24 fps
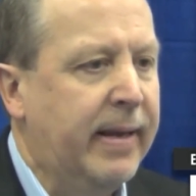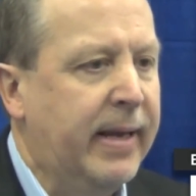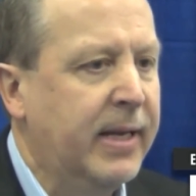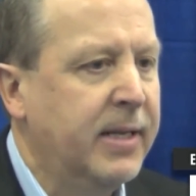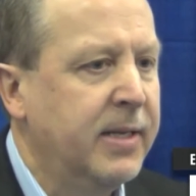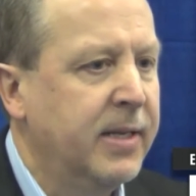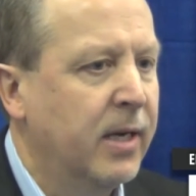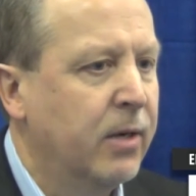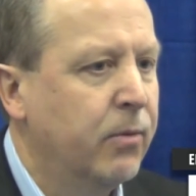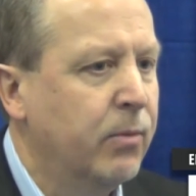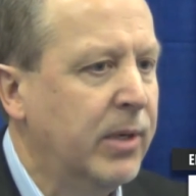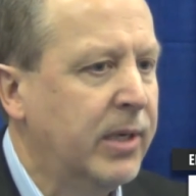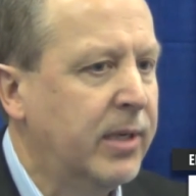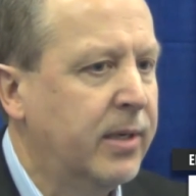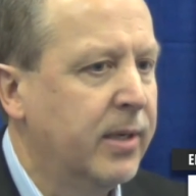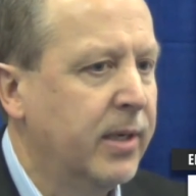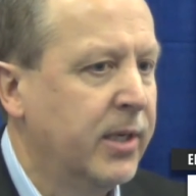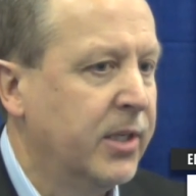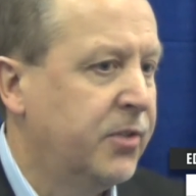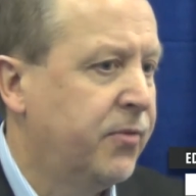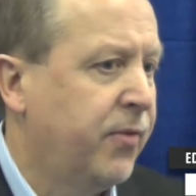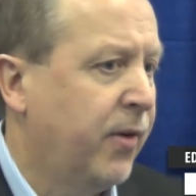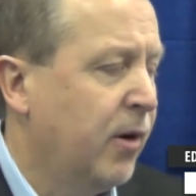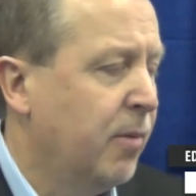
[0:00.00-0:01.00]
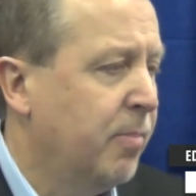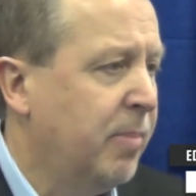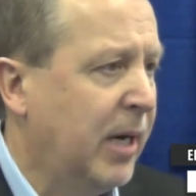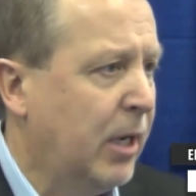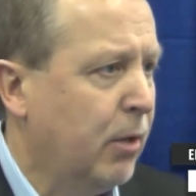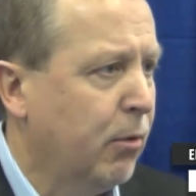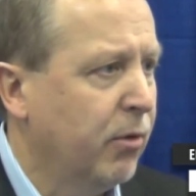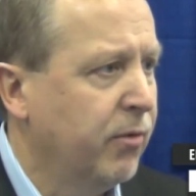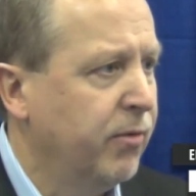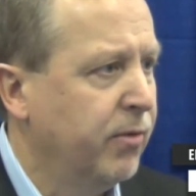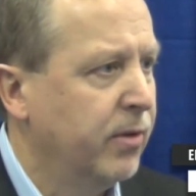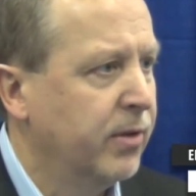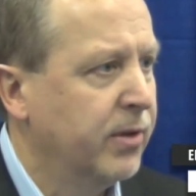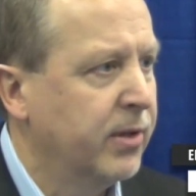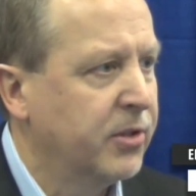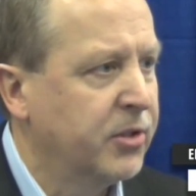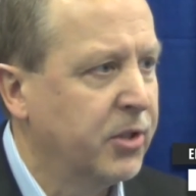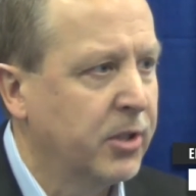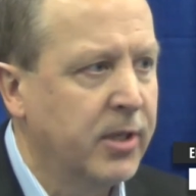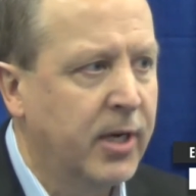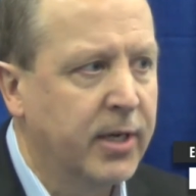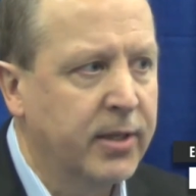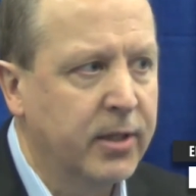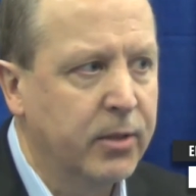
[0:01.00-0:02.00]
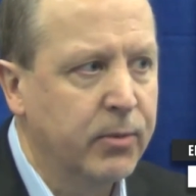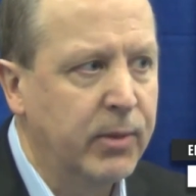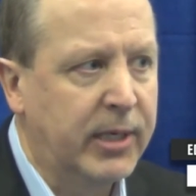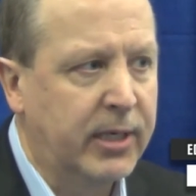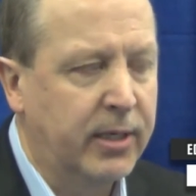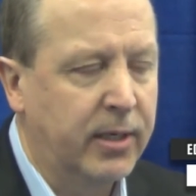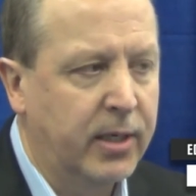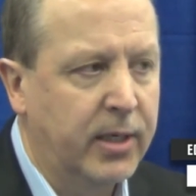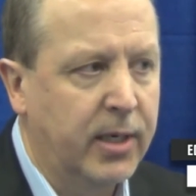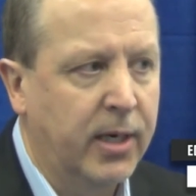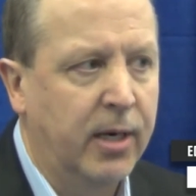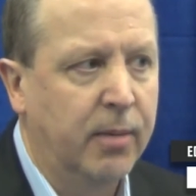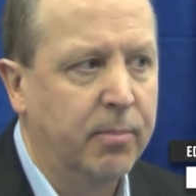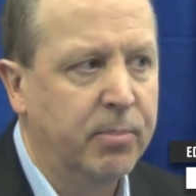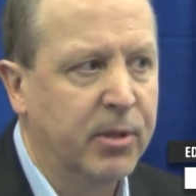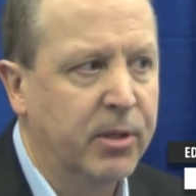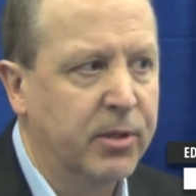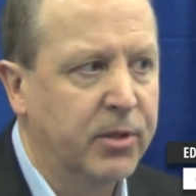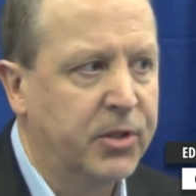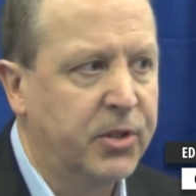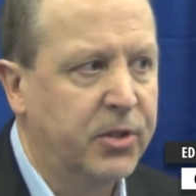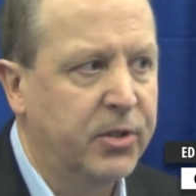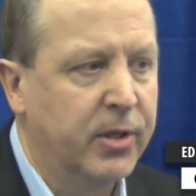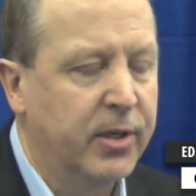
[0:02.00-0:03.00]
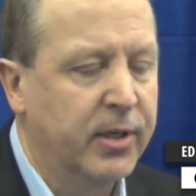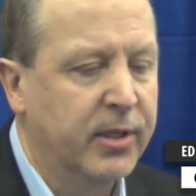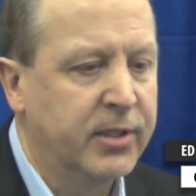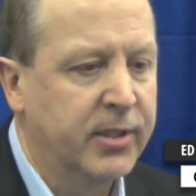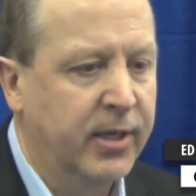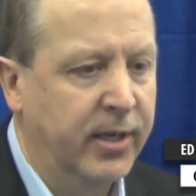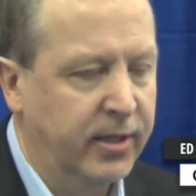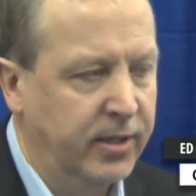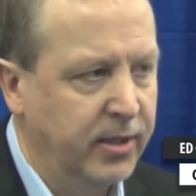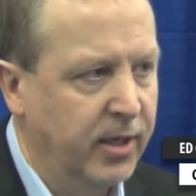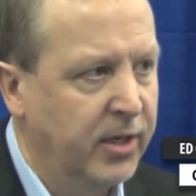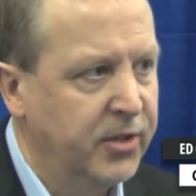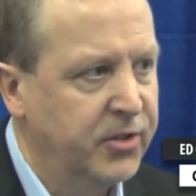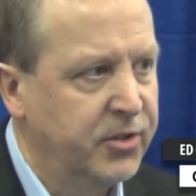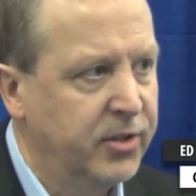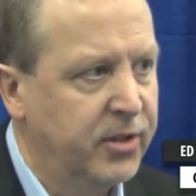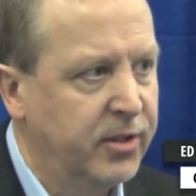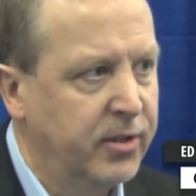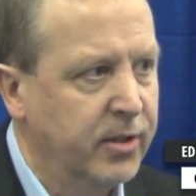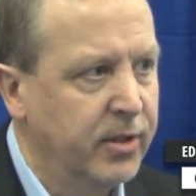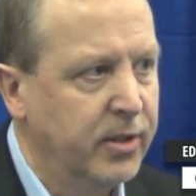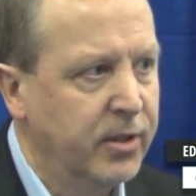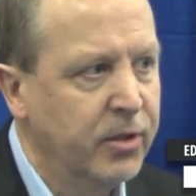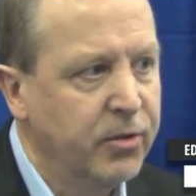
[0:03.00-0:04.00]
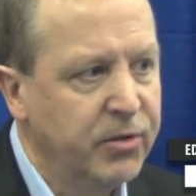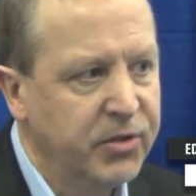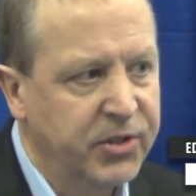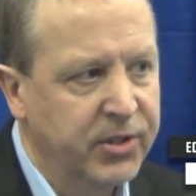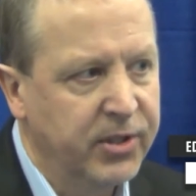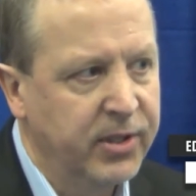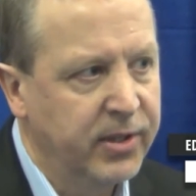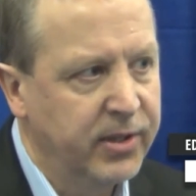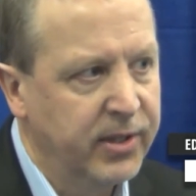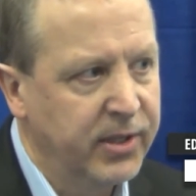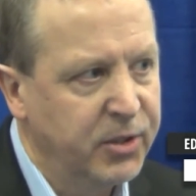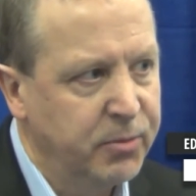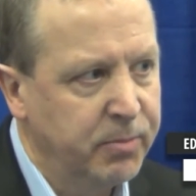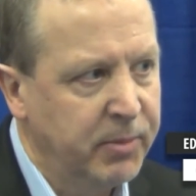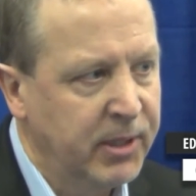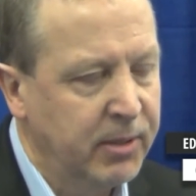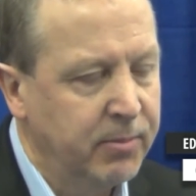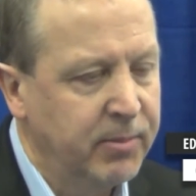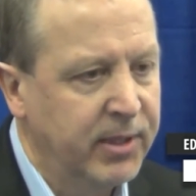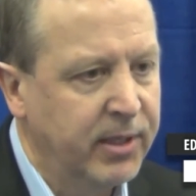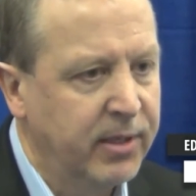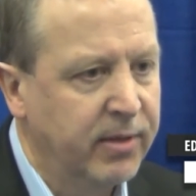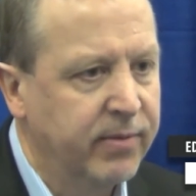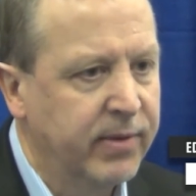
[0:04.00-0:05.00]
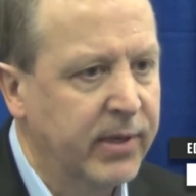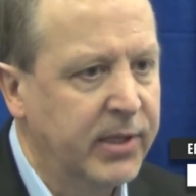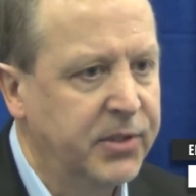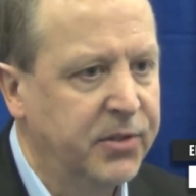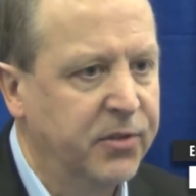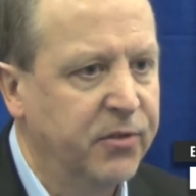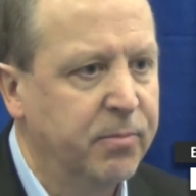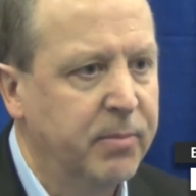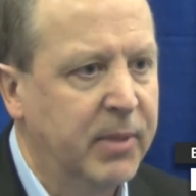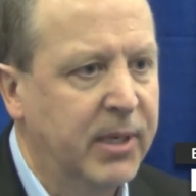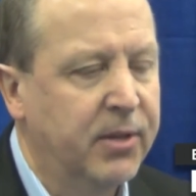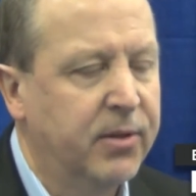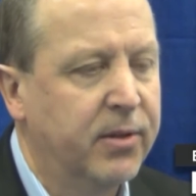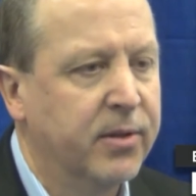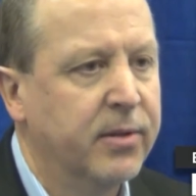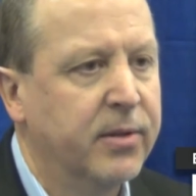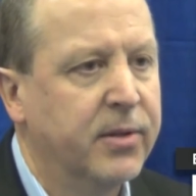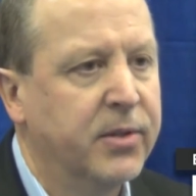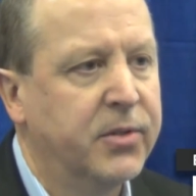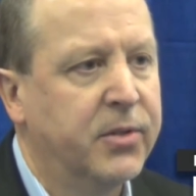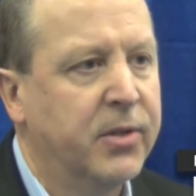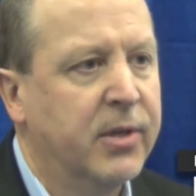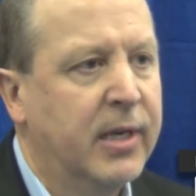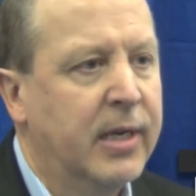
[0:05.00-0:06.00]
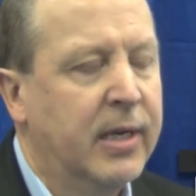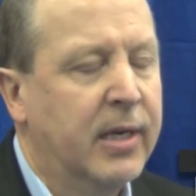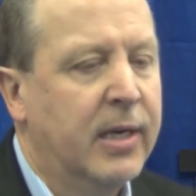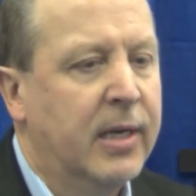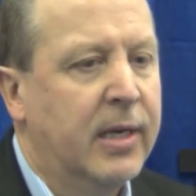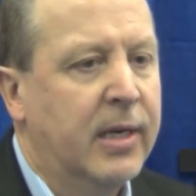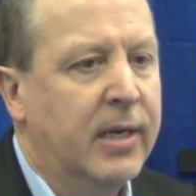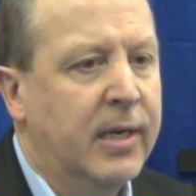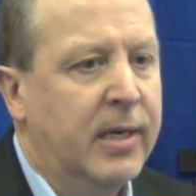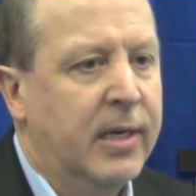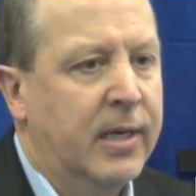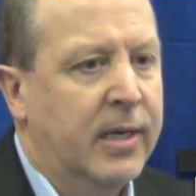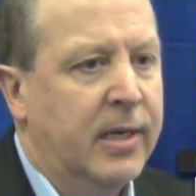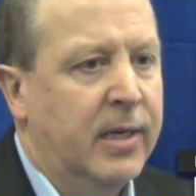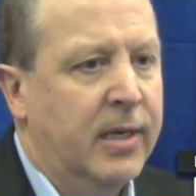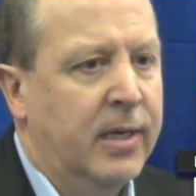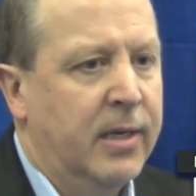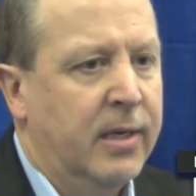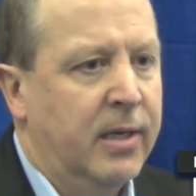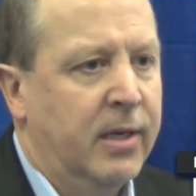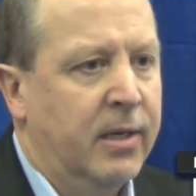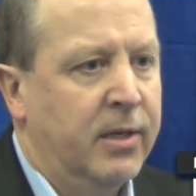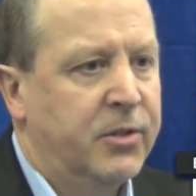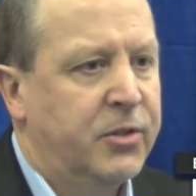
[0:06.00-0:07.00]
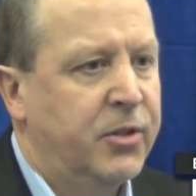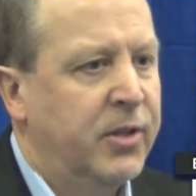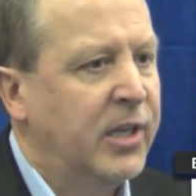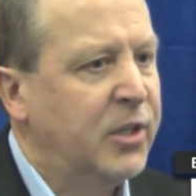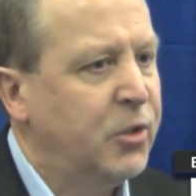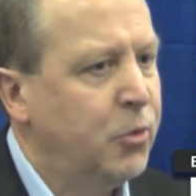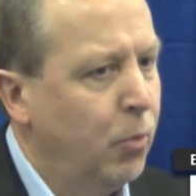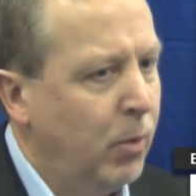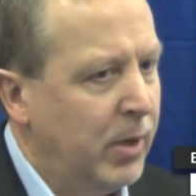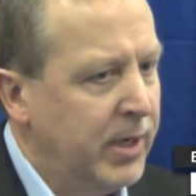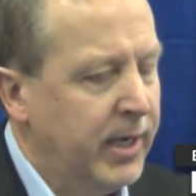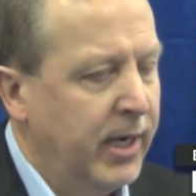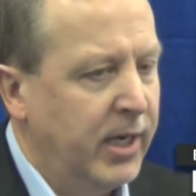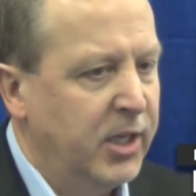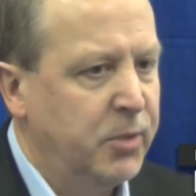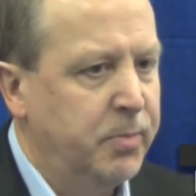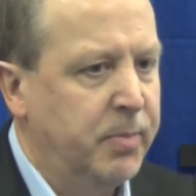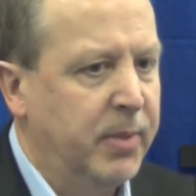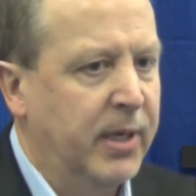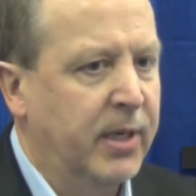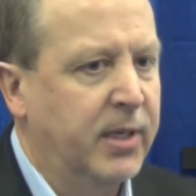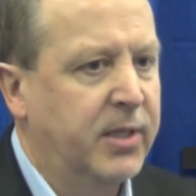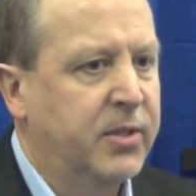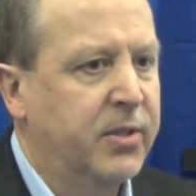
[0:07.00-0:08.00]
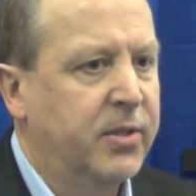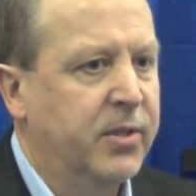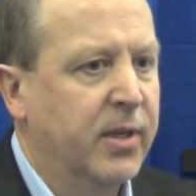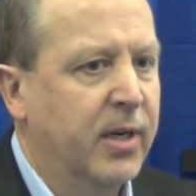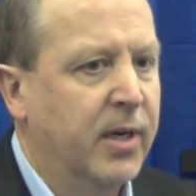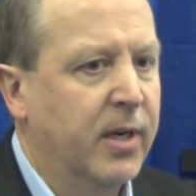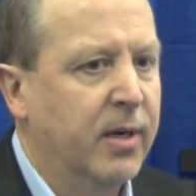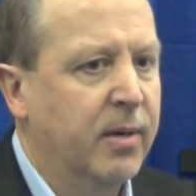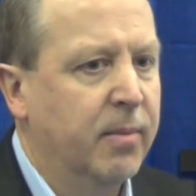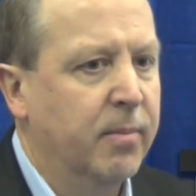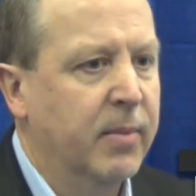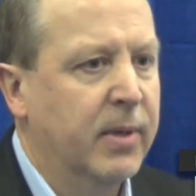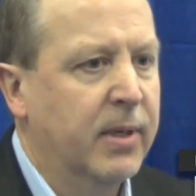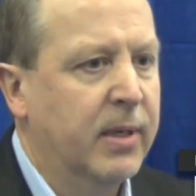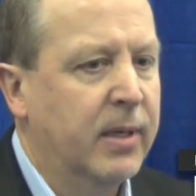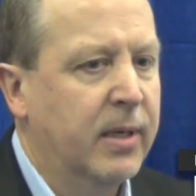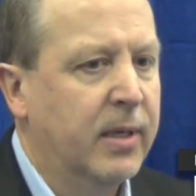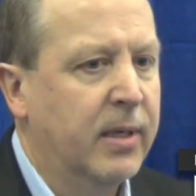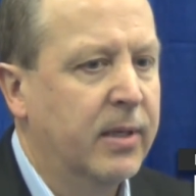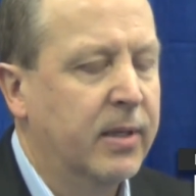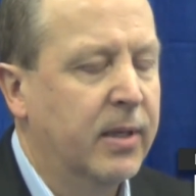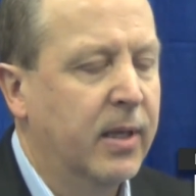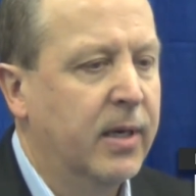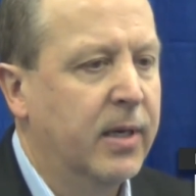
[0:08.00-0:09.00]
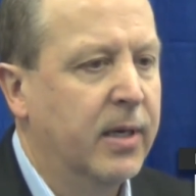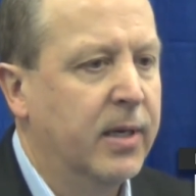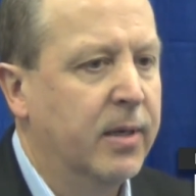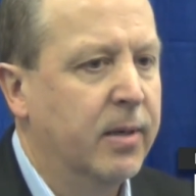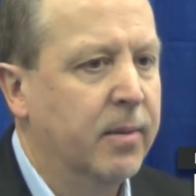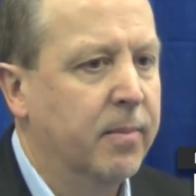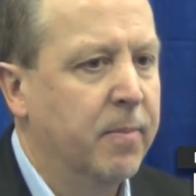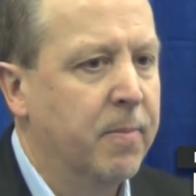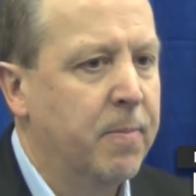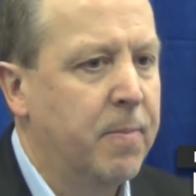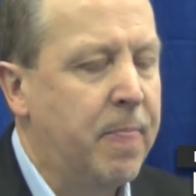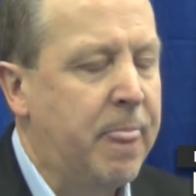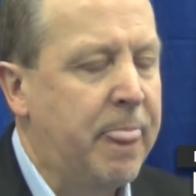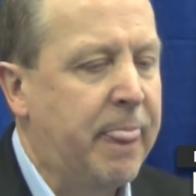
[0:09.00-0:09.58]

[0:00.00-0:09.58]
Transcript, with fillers: and yet, we, it's very powerful. There's a lot that we can accomplish uh, diagnostically using these minimally invasive methods. So that's one aspect. Um, um,